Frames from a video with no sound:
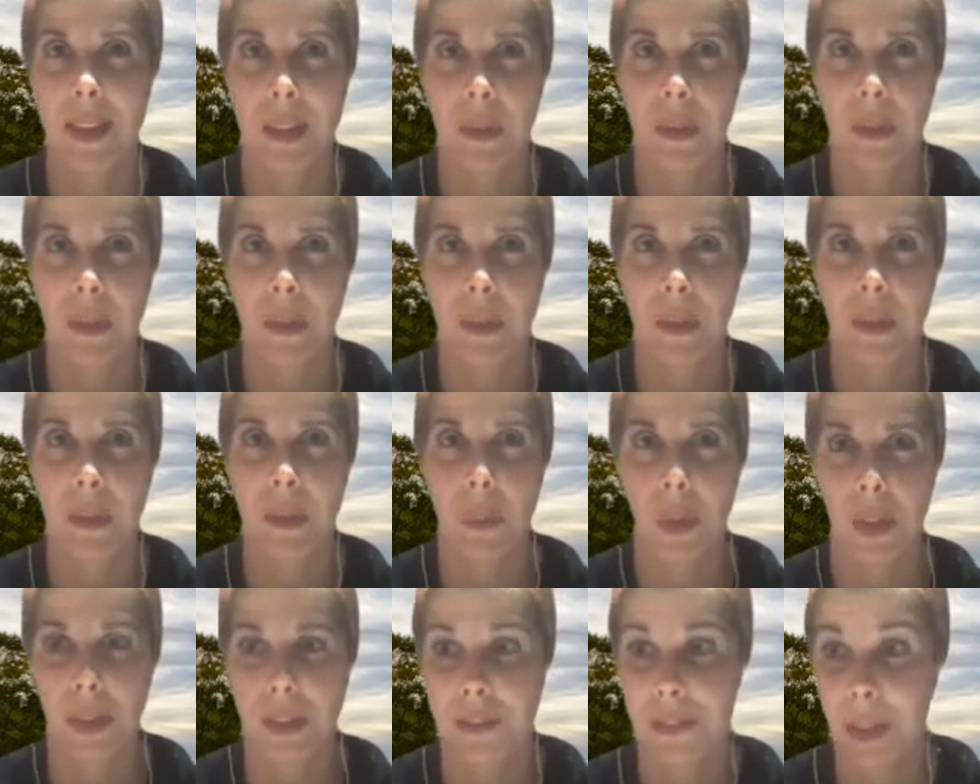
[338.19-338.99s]

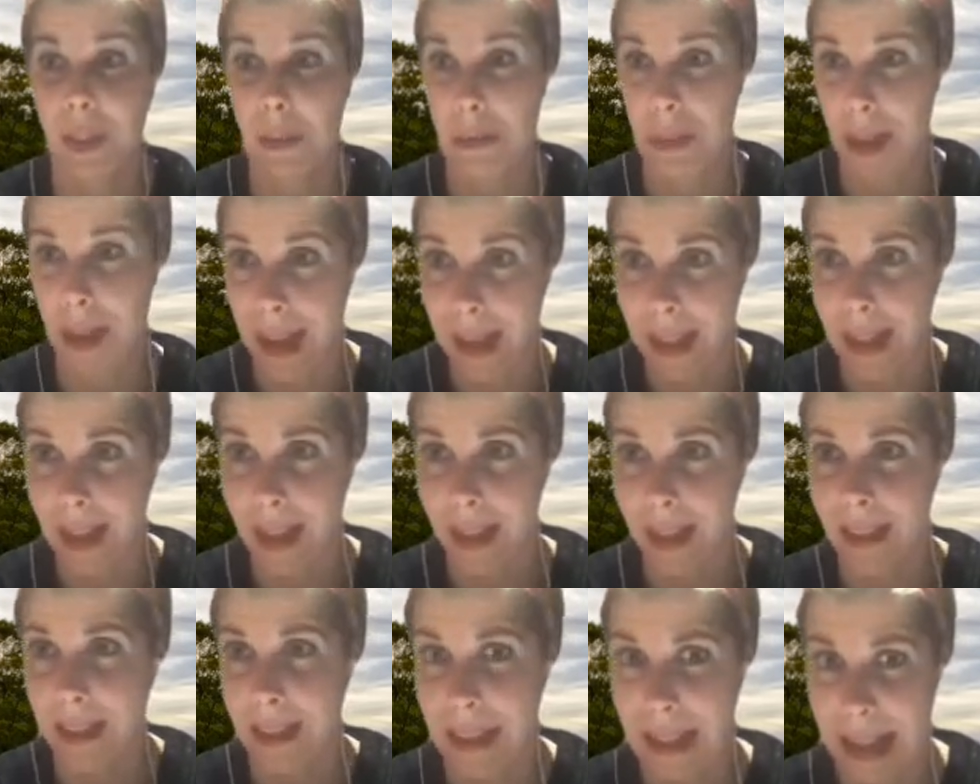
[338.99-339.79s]
involved in
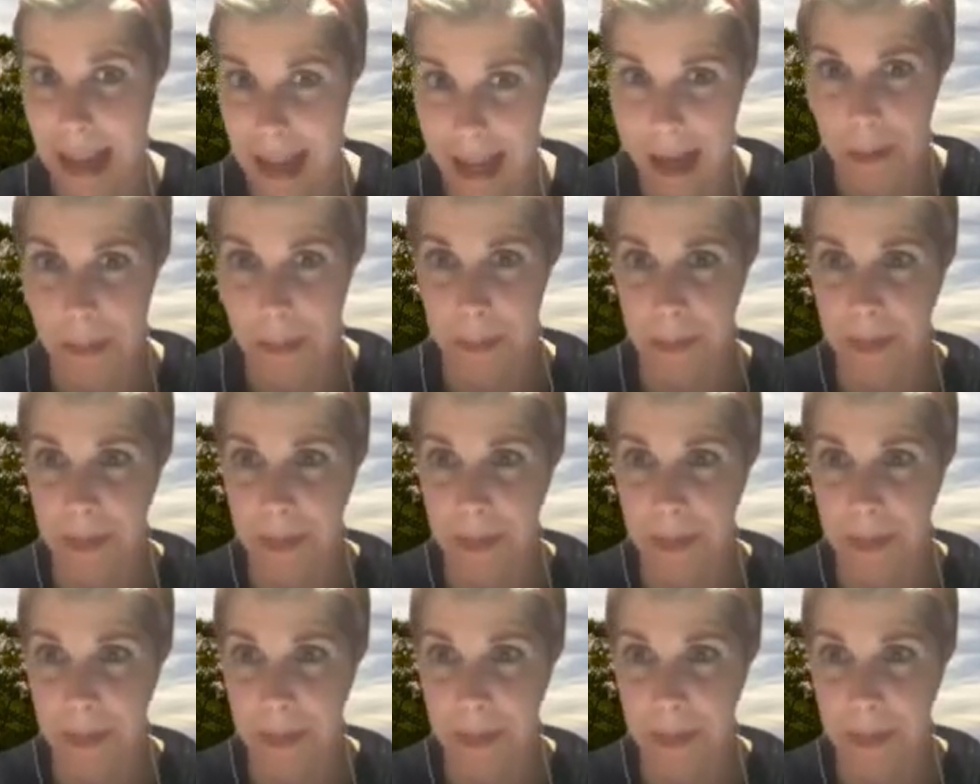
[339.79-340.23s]
making the game.